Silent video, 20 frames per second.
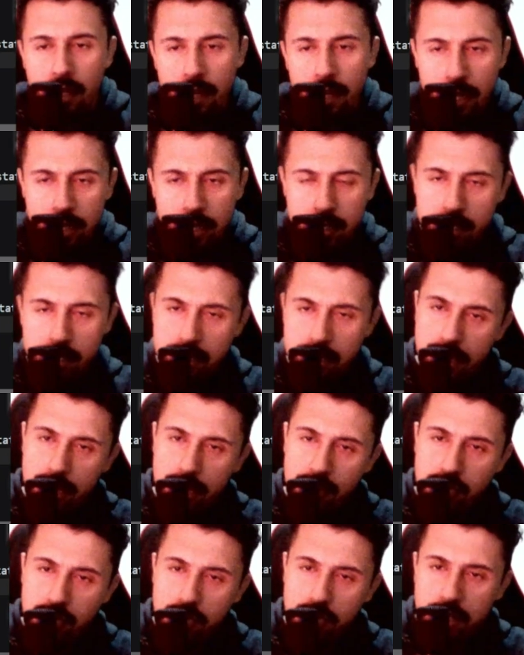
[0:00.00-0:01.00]
In this
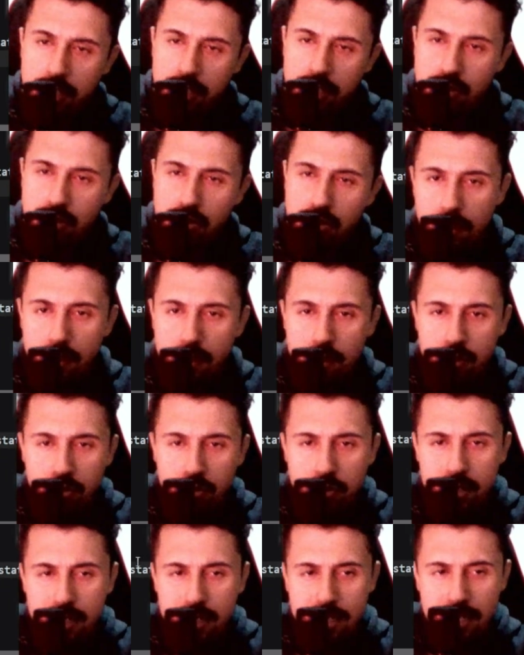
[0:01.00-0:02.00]
case, we need to do
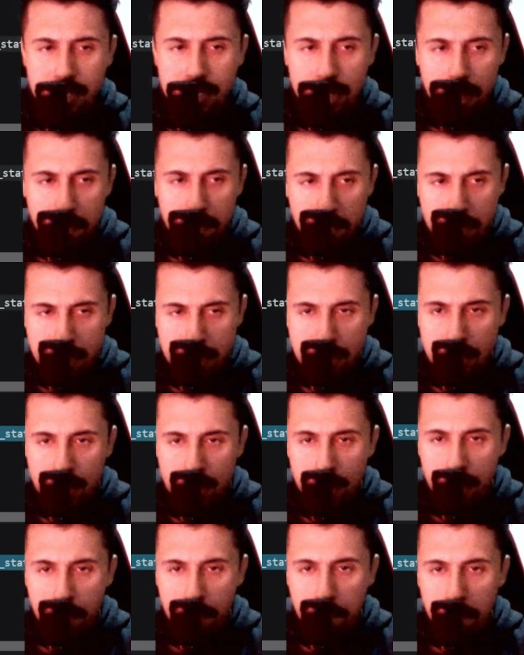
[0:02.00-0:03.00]
the same
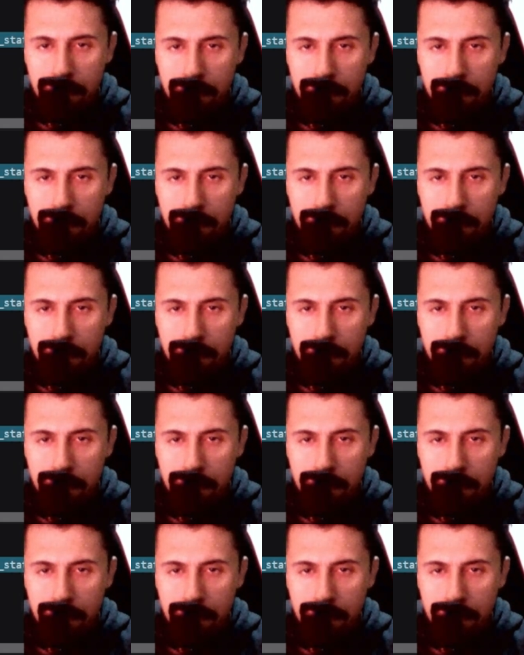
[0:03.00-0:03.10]
thing,